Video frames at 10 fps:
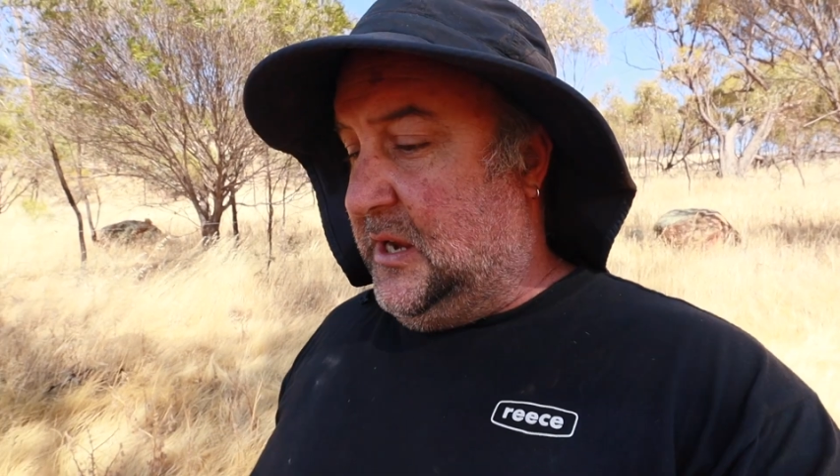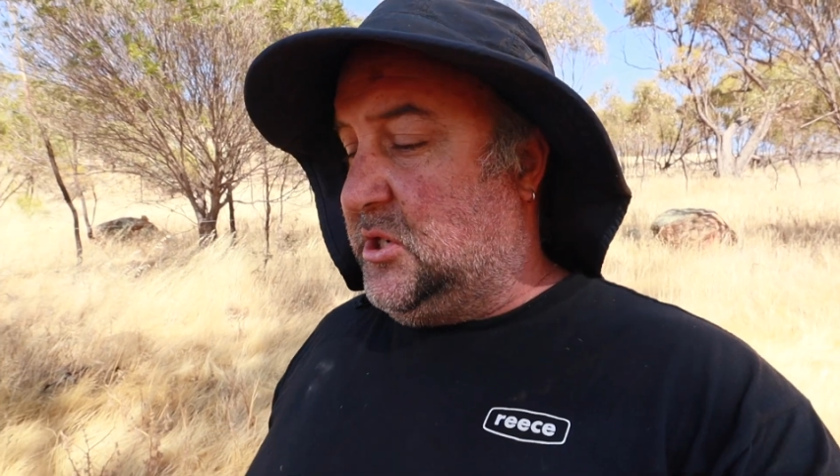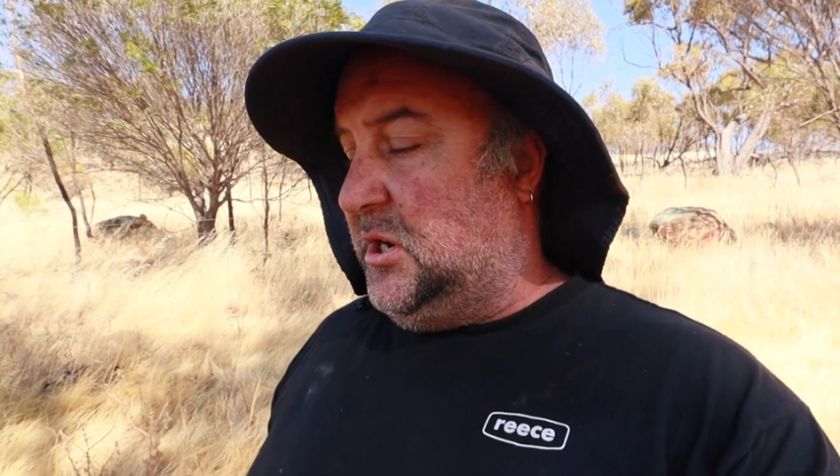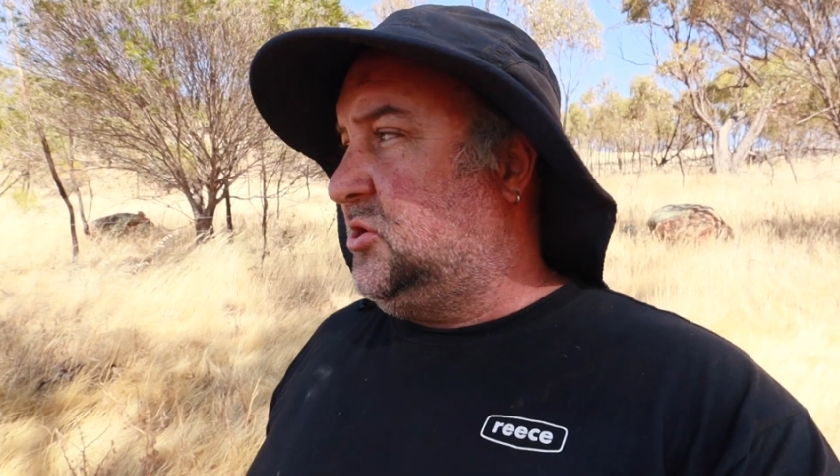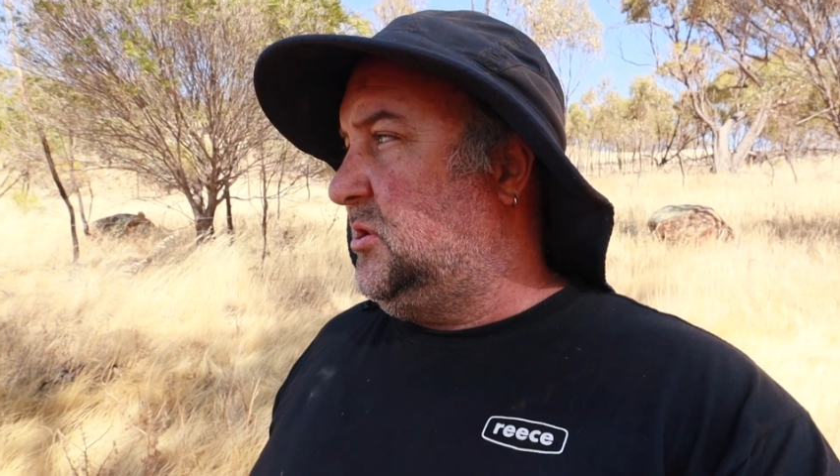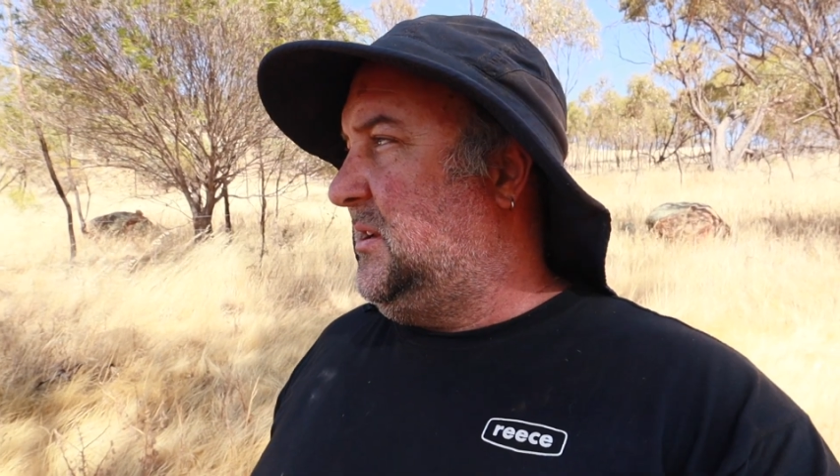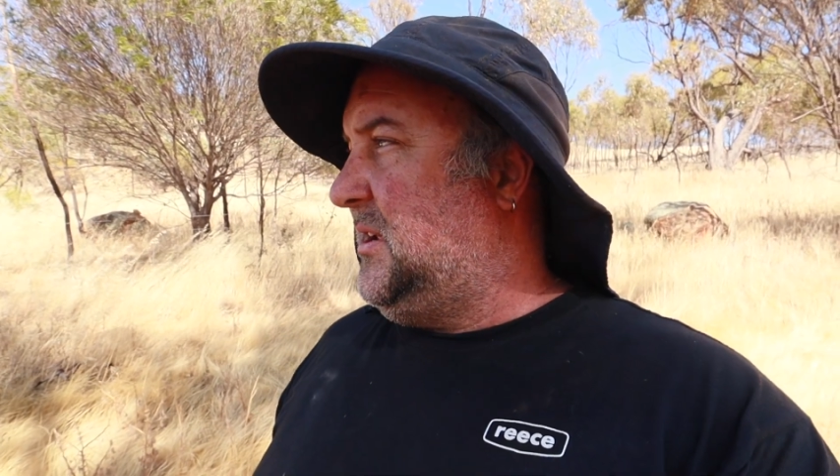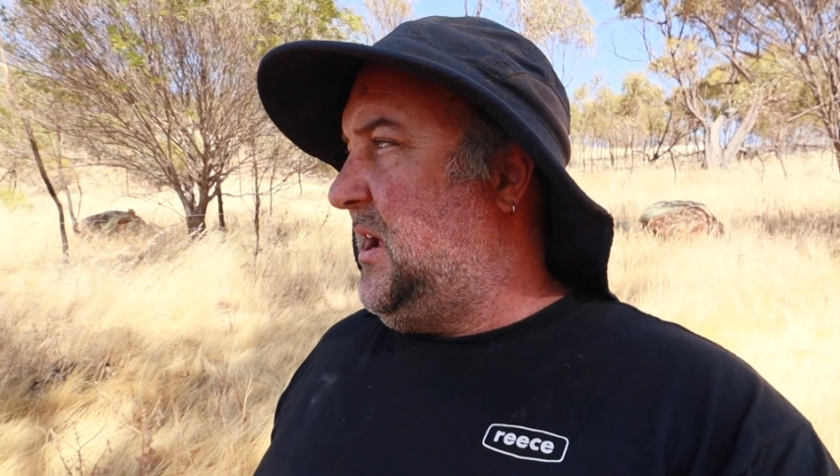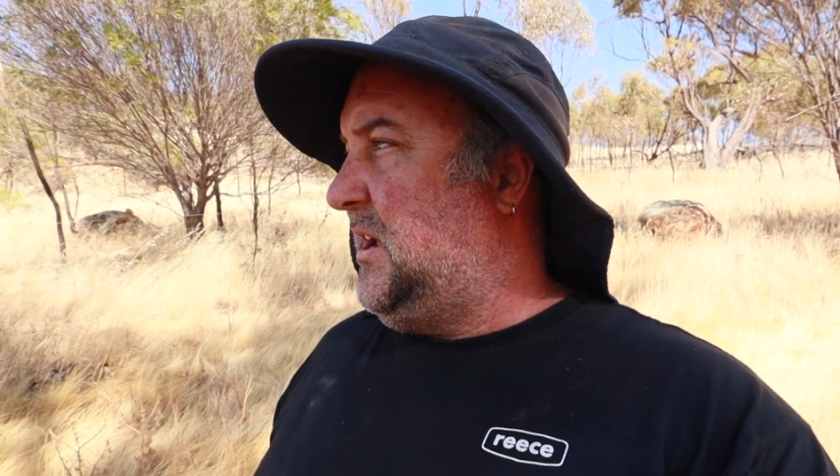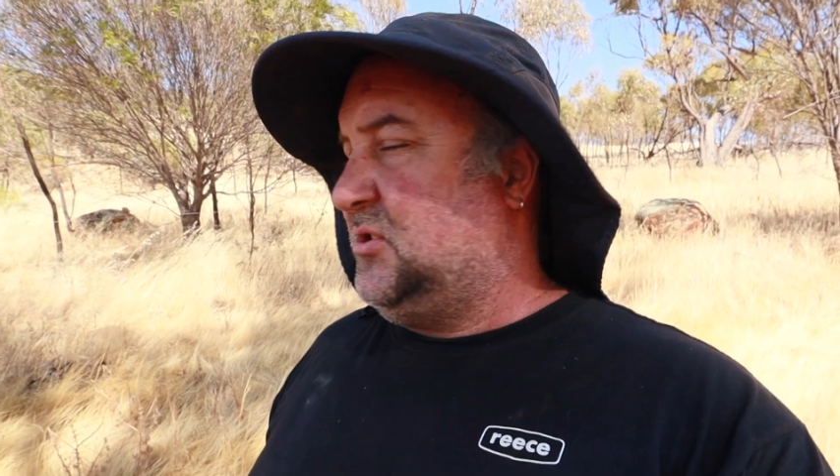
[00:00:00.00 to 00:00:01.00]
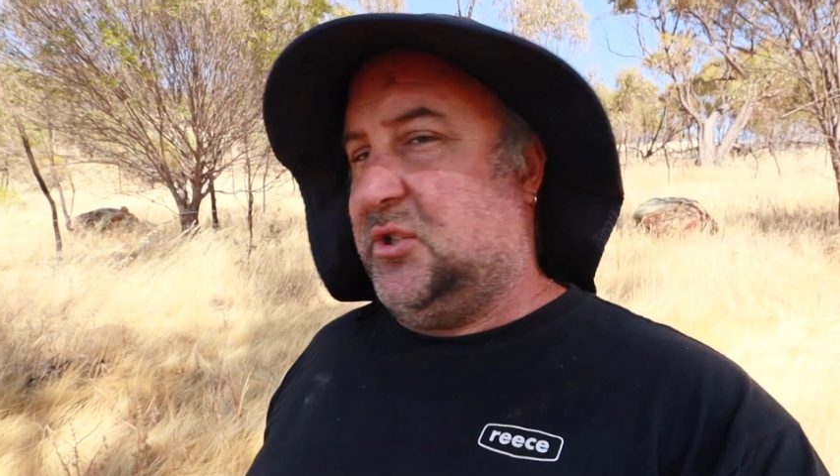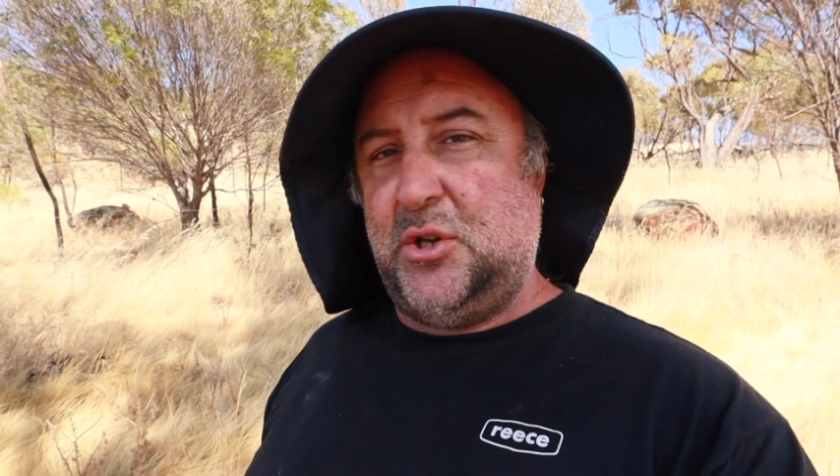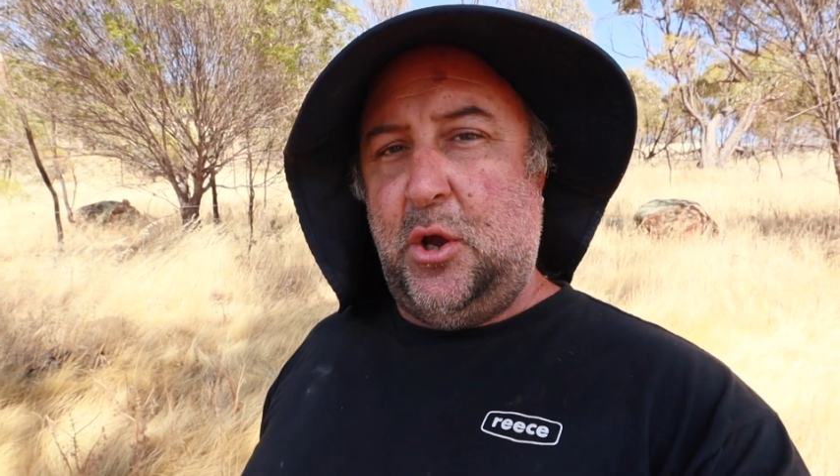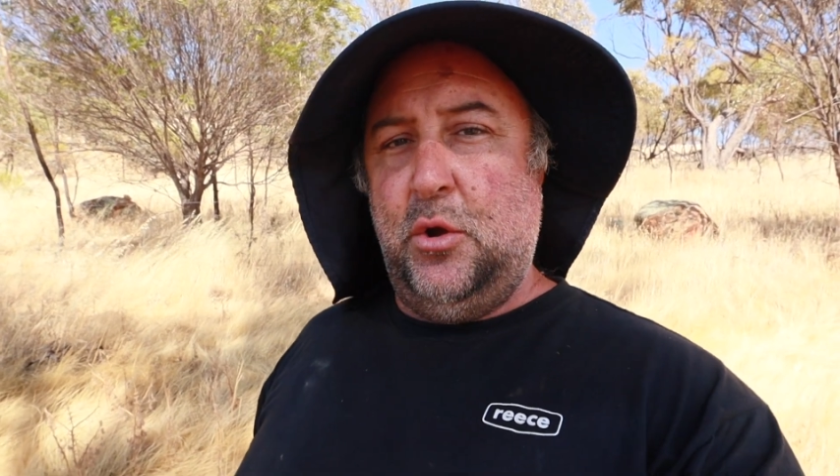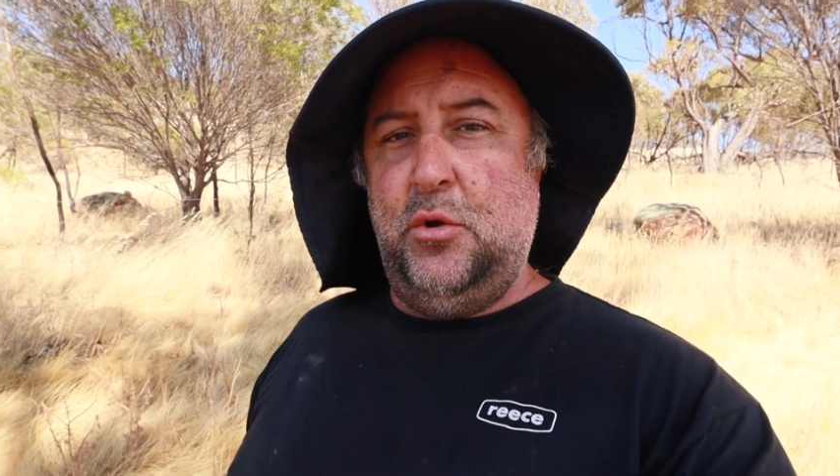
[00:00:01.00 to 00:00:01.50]
Each engine has its
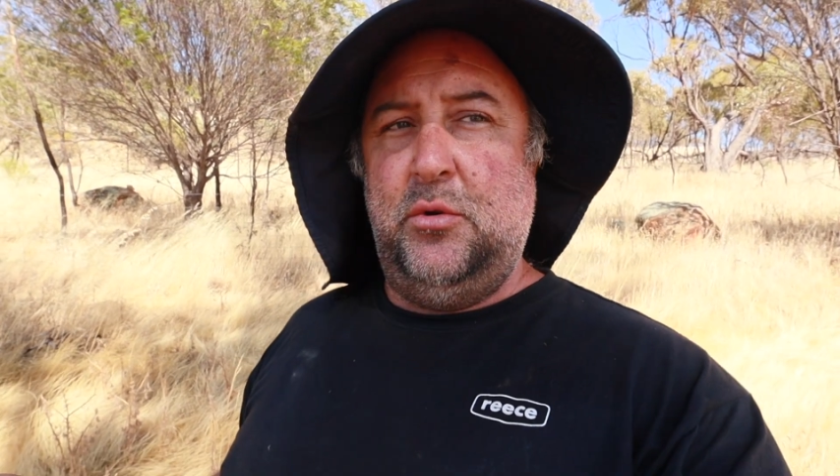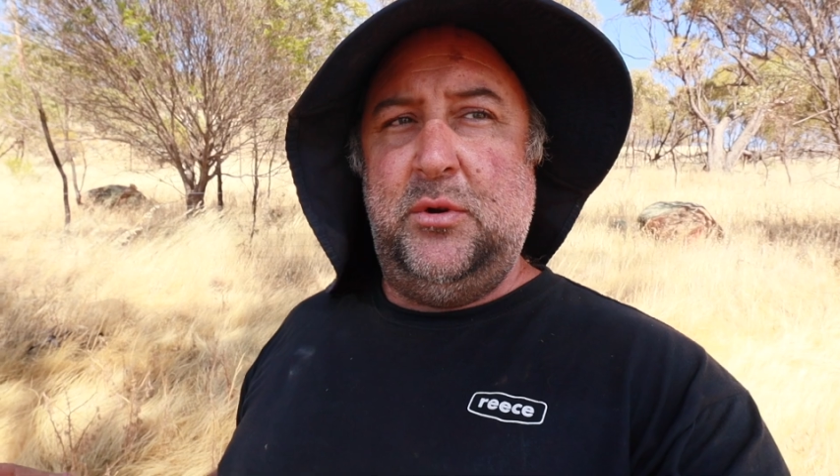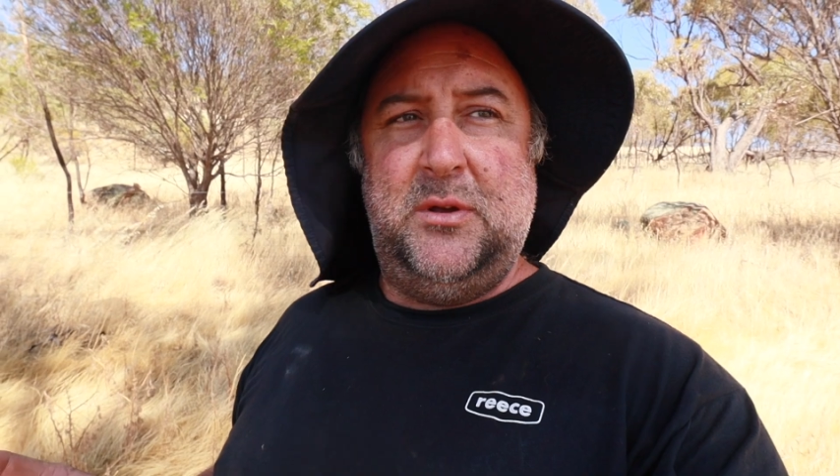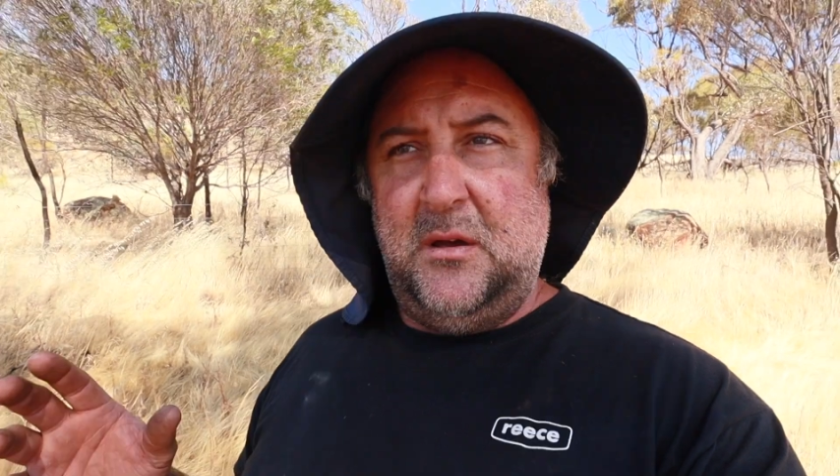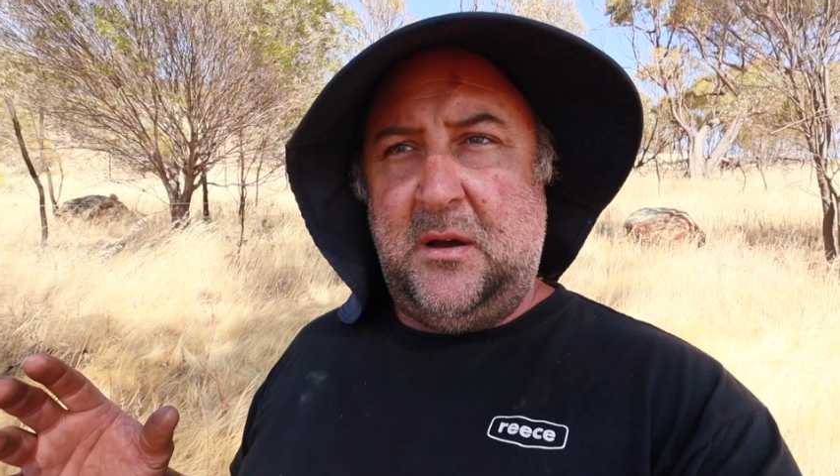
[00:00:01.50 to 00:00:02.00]
own,